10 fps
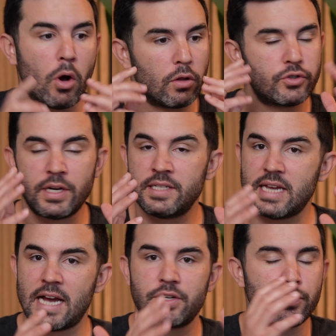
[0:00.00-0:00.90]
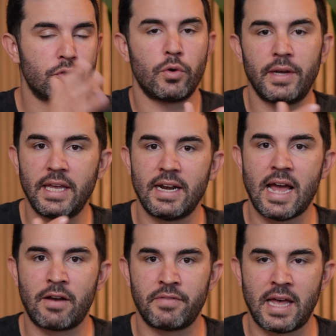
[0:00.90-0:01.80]
All transactions are going in and
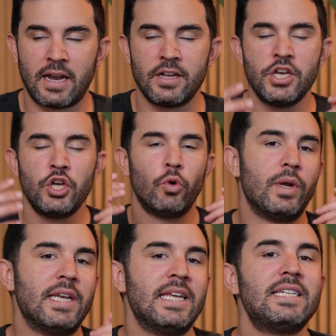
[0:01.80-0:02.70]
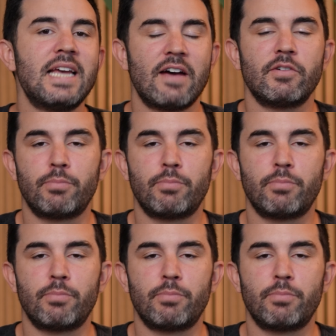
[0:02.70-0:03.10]
out of that. We need to have a